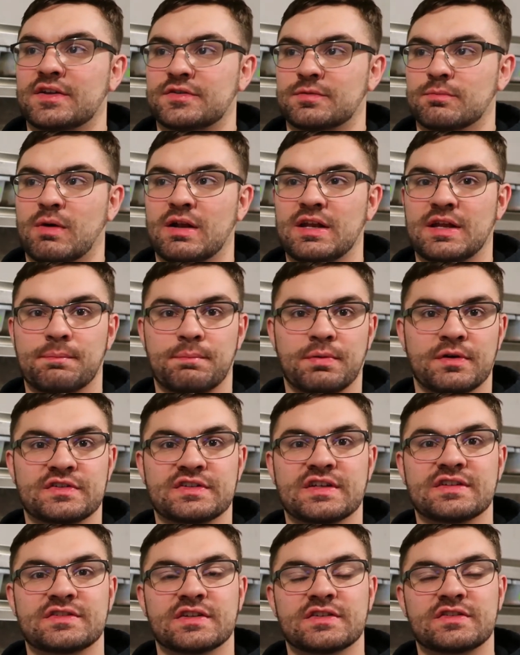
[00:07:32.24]
money
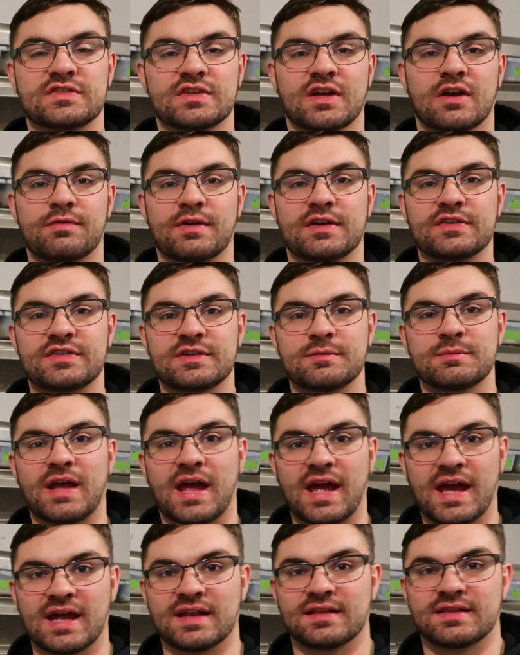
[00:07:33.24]
presents itself, I seem
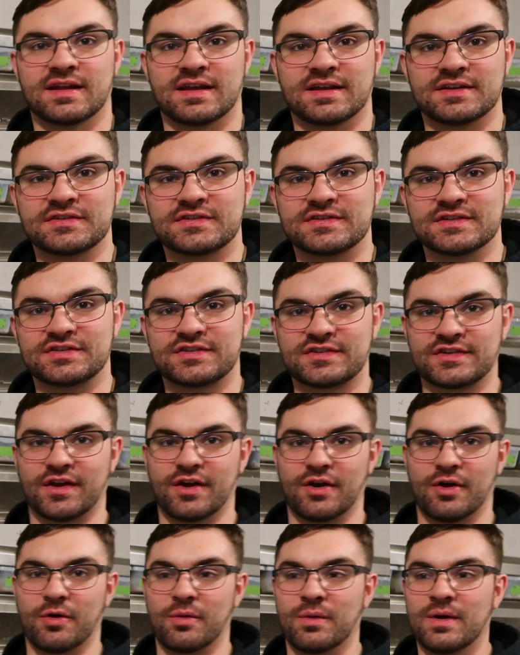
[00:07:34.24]
to add things.
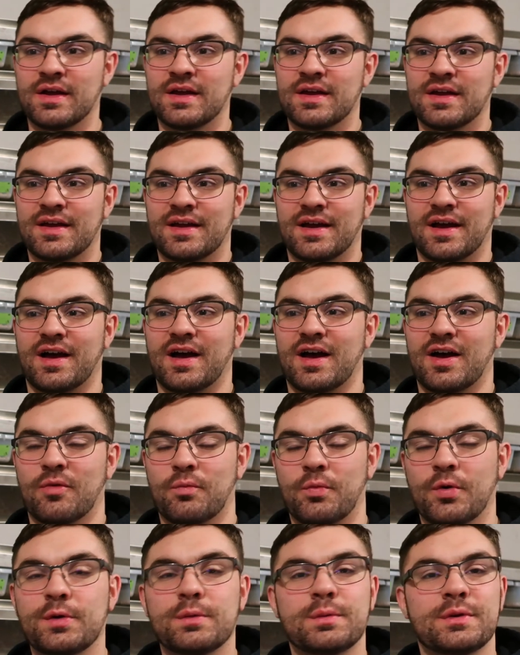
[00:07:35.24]
So
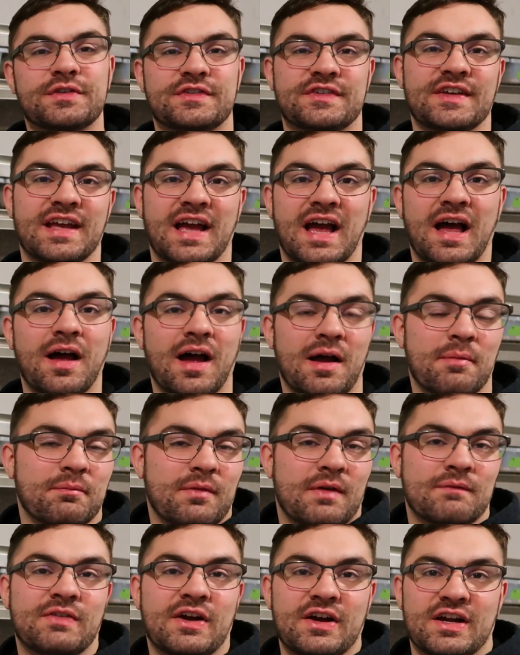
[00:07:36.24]
we'll see.
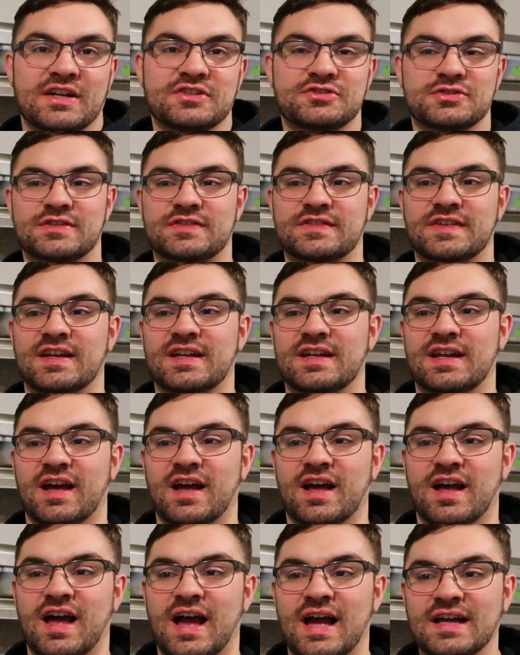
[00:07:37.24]
I'm very interested.
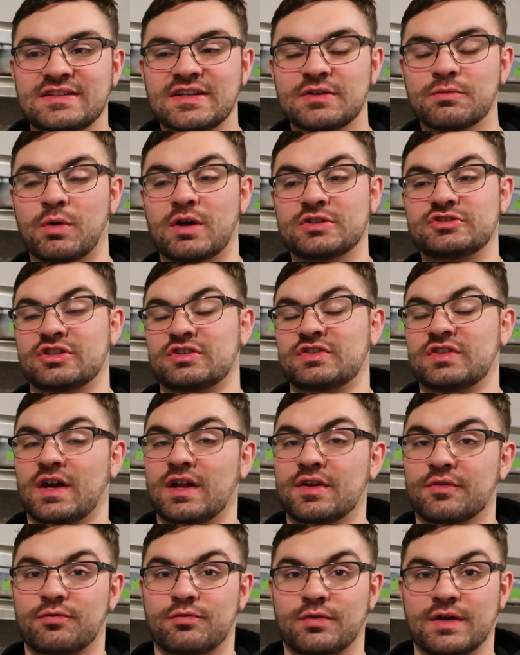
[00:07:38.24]
I did watch a
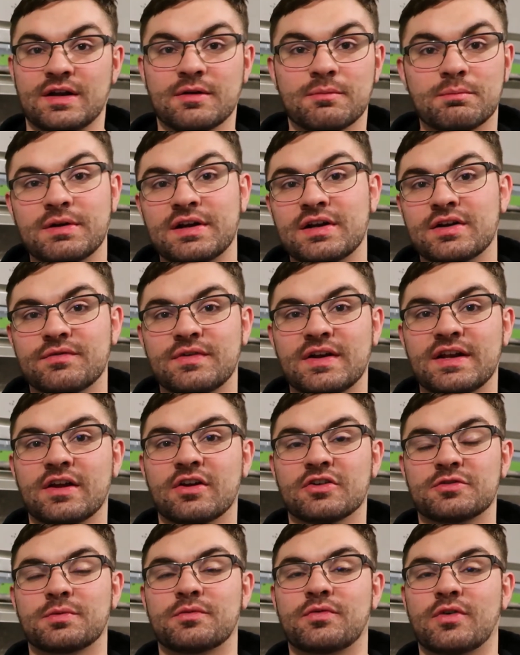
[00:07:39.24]
ton of Freedom Breeder
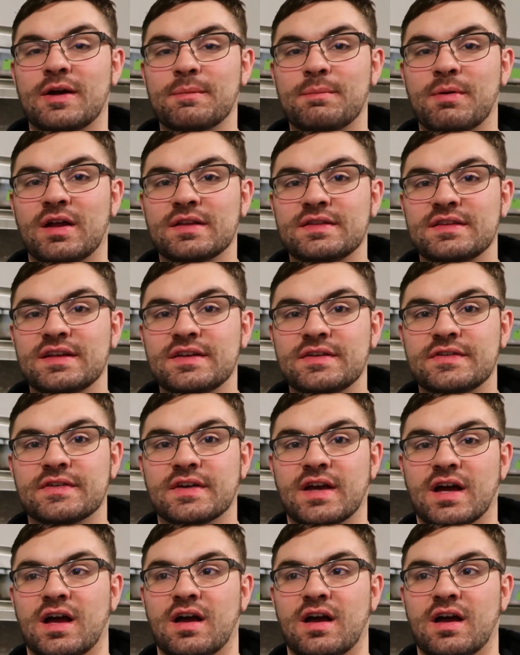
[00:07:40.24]
videos before I bought these.